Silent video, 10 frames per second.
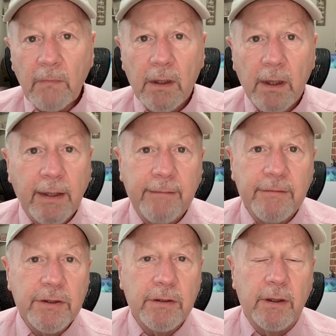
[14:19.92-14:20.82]

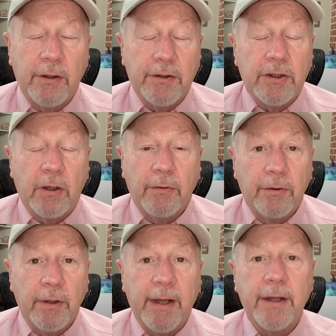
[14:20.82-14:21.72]
It could slow
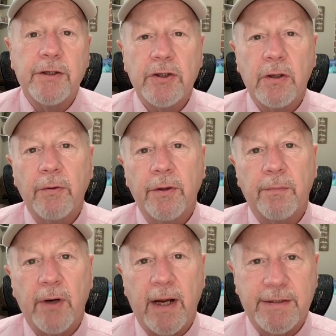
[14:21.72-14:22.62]
you. It could slow your
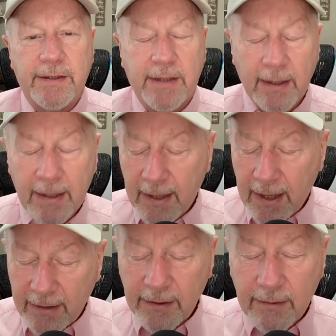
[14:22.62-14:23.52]
process down.
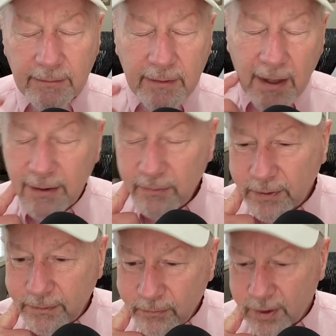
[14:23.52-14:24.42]
I think
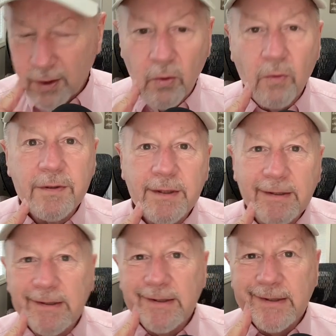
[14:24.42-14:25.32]
what one of the coolest
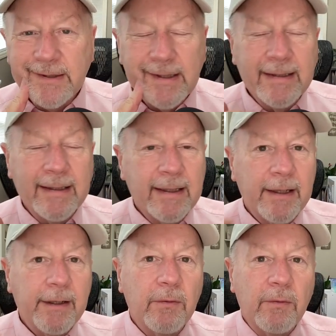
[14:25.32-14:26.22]
things is,
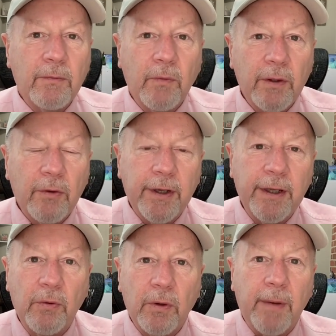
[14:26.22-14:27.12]
when a rookie
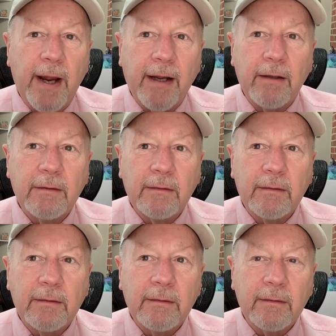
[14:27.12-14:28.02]
quarterback
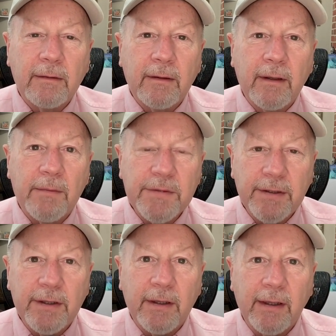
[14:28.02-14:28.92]
comes
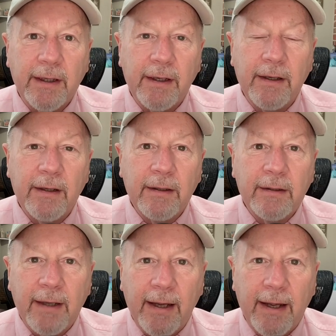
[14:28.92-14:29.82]
into the league,
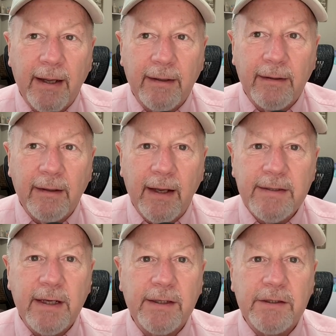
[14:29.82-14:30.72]
and let's
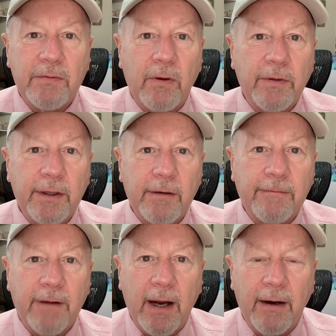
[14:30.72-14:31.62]
say he's thrown into the
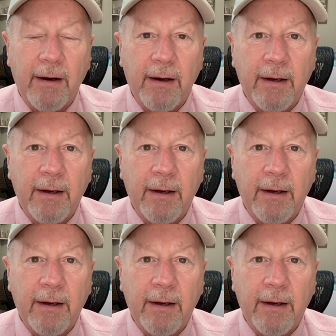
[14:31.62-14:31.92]
fire,